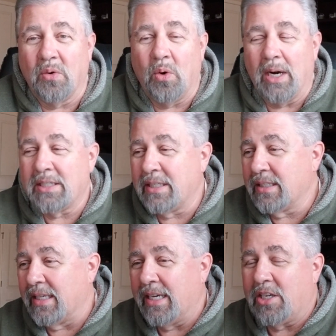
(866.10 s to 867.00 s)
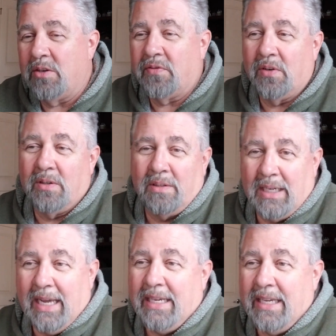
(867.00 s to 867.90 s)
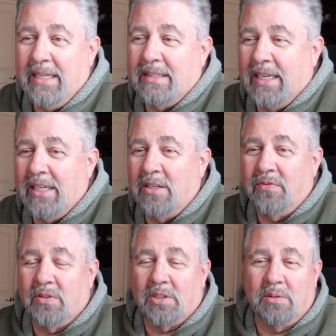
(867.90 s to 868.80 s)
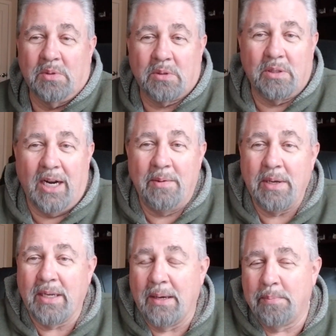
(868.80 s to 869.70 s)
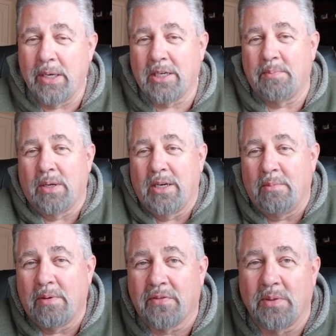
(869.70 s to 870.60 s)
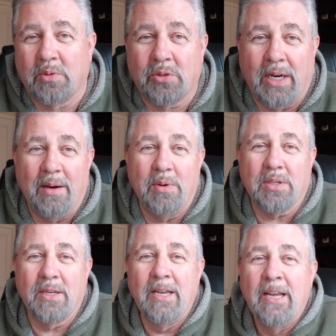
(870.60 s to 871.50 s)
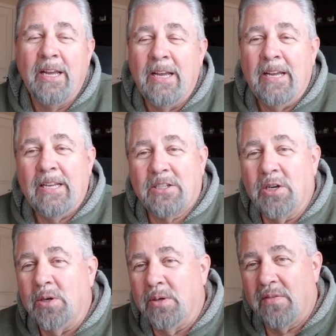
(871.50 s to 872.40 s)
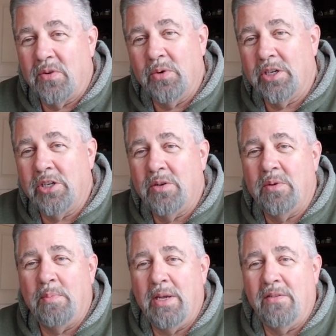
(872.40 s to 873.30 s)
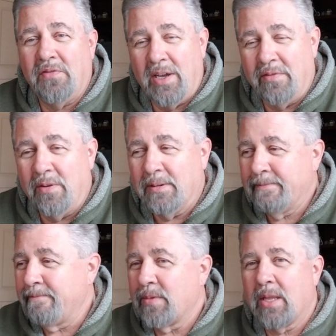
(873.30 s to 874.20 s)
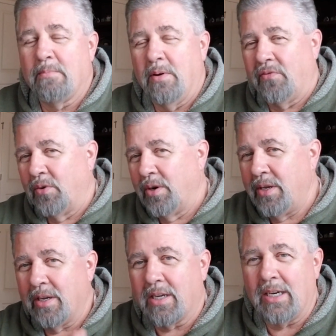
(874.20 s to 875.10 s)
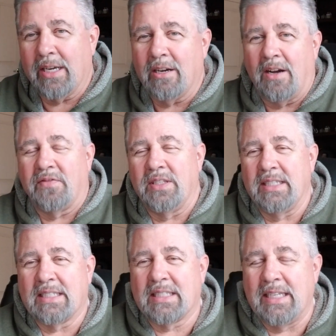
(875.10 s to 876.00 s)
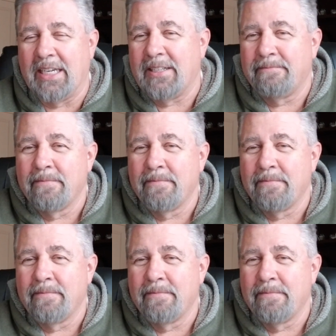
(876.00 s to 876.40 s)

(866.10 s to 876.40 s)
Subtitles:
watching. Thank you for liking. Thank you for subscribing. Picked up a number of subscribers. So if you would do me a favor, before you click off of this thing,